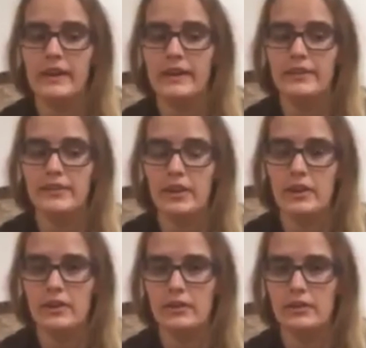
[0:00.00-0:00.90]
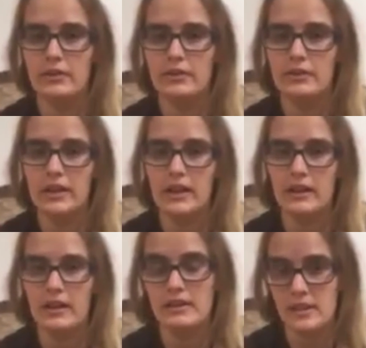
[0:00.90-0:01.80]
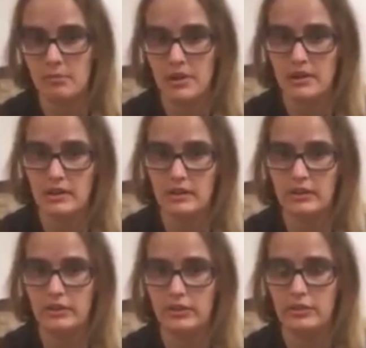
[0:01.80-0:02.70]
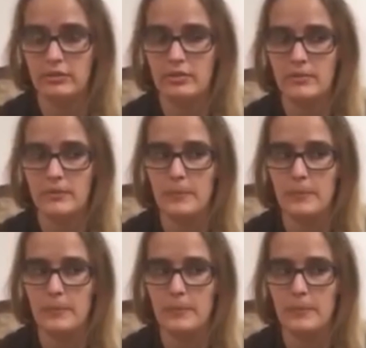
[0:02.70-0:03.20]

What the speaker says: So then I separated the two,